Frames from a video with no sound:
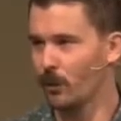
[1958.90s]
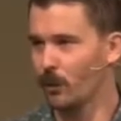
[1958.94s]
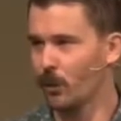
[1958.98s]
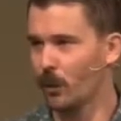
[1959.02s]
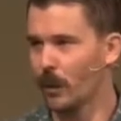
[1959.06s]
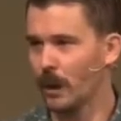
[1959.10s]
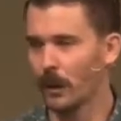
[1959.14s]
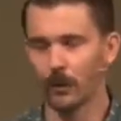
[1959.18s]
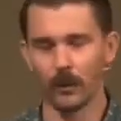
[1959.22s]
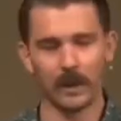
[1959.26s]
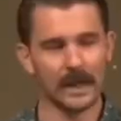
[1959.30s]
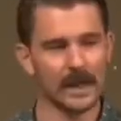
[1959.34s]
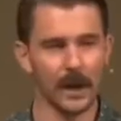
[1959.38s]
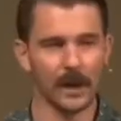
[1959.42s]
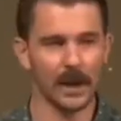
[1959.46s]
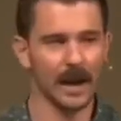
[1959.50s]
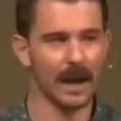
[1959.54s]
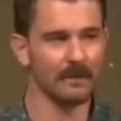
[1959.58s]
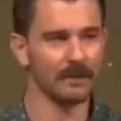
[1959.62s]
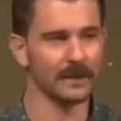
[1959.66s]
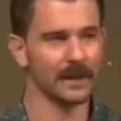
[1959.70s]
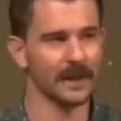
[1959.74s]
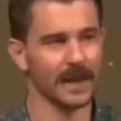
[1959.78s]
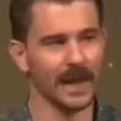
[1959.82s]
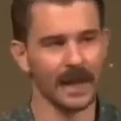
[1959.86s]
Well, we don't
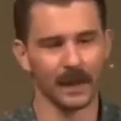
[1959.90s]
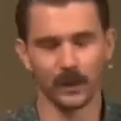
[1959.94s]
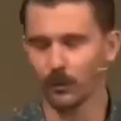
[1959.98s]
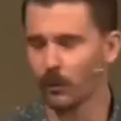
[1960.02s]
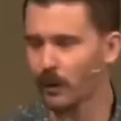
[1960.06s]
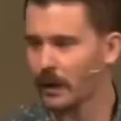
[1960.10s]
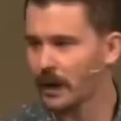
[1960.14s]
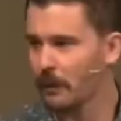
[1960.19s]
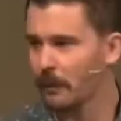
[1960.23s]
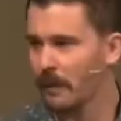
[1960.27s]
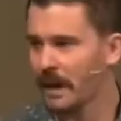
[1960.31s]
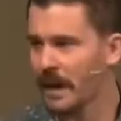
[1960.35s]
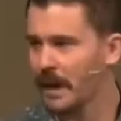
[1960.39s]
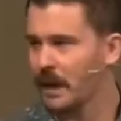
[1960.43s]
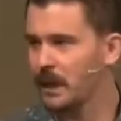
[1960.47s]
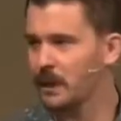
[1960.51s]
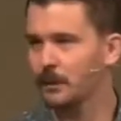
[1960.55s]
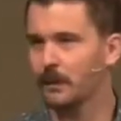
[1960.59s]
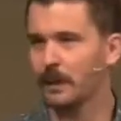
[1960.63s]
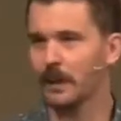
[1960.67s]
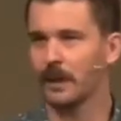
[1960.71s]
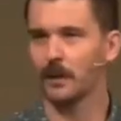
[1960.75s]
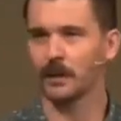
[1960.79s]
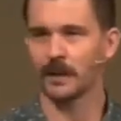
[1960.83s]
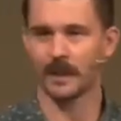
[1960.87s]
have to guess what he
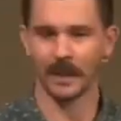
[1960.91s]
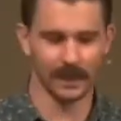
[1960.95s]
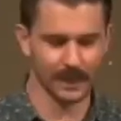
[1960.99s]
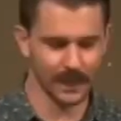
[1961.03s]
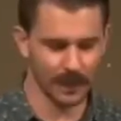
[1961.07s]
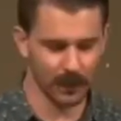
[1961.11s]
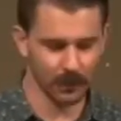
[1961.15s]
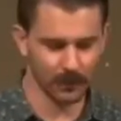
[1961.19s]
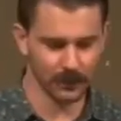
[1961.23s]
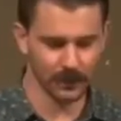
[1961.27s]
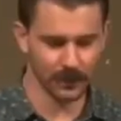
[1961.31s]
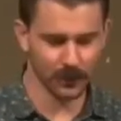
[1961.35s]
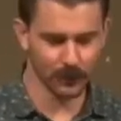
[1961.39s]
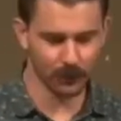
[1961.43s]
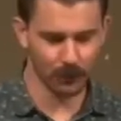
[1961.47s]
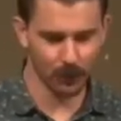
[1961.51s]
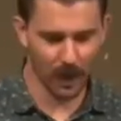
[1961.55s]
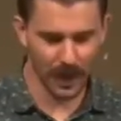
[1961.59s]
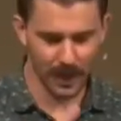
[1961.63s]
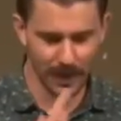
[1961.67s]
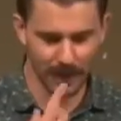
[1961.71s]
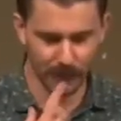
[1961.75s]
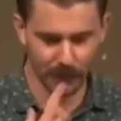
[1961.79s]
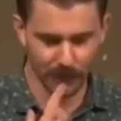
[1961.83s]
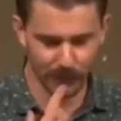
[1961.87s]
means because he tells us
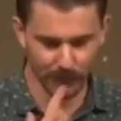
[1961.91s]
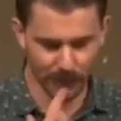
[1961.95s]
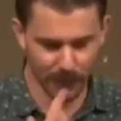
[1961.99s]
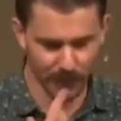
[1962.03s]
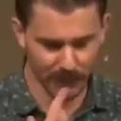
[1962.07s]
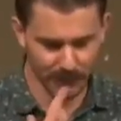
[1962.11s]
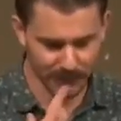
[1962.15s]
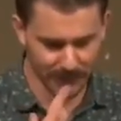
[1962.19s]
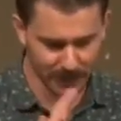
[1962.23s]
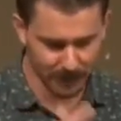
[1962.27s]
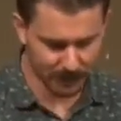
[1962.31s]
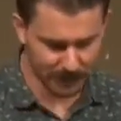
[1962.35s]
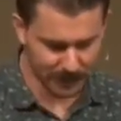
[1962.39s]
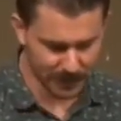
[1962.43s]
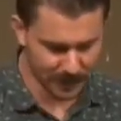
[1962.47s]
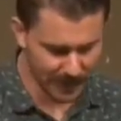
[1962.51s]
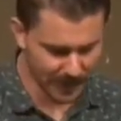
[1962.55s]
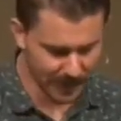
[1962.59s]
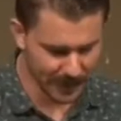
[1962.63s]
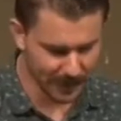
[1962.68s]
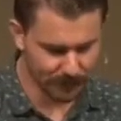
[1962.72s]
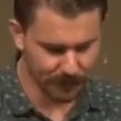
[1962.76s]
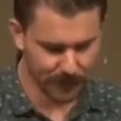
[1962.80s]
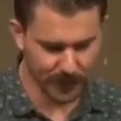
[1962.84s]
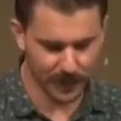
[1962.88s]
right here in verse
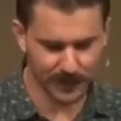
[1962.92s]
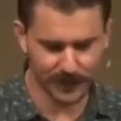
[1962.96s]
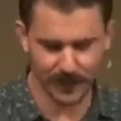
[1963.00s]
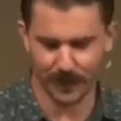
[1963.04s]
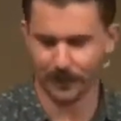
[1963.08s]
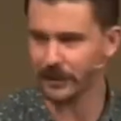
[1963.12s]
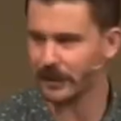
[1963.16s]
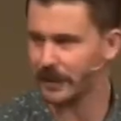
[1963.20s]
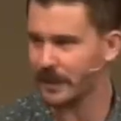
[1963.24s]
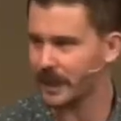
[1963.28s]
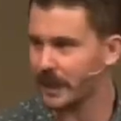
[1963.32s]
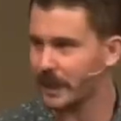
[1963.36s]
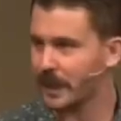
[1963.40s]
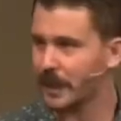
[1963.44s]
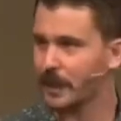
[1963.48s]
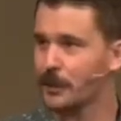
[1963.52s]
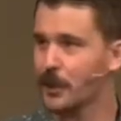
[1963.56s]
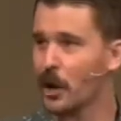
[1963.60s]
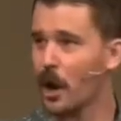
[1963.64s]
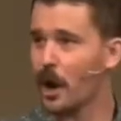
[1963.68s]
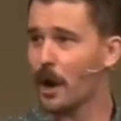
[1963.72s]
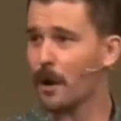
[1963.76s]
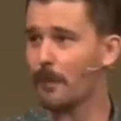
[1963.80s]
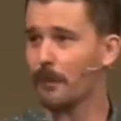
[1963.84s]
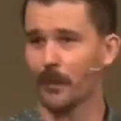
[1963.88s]
17. Verse 17
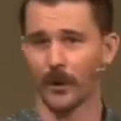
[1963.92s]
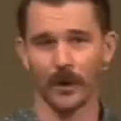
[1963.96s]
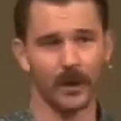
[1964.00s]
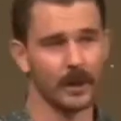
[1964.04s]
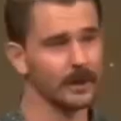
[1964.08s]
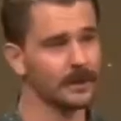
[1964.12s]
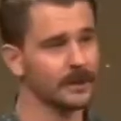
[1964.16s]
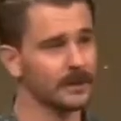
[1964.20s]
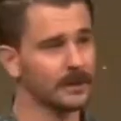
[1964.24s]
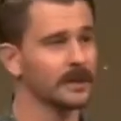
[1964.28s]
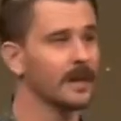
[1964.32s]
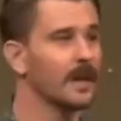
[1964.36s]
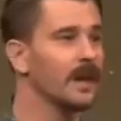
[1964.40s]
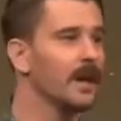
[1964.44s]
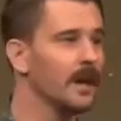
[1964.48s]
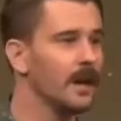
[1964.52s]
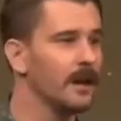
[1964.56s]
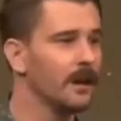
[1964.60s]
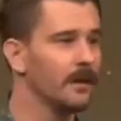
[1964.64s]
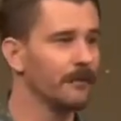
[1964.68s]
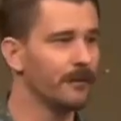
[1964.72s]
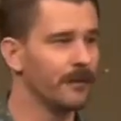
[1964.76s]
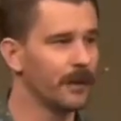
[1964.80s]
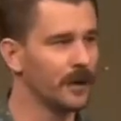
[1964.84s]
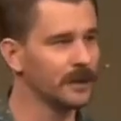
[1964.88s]
interprets
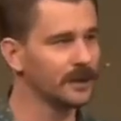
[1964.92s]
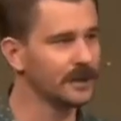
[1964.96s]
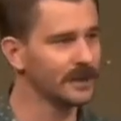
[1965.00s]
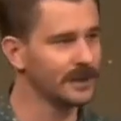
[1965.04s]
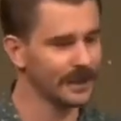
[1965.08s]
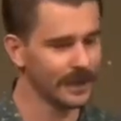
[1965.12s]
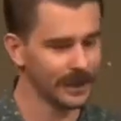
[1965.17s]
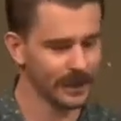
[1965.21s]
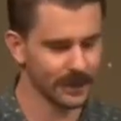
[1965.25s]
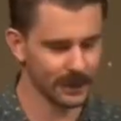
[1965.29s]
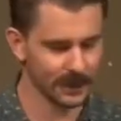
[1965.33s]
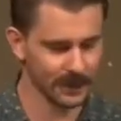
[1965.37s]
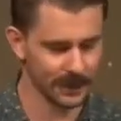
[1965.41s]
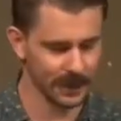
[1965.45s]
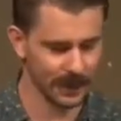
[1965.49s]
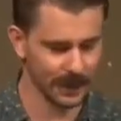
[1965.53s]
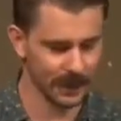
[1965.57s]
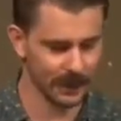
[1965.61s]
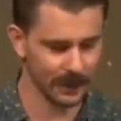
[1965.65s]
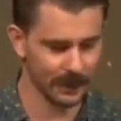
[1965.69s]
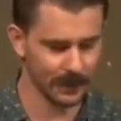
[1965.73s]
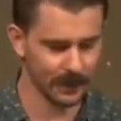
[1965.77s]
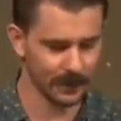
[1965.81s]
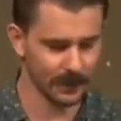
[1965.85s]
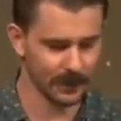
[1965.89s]
verse
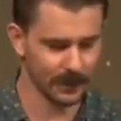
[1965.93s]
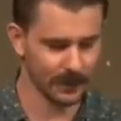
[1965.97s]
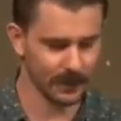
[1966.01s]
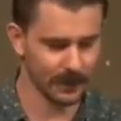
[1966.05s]
16.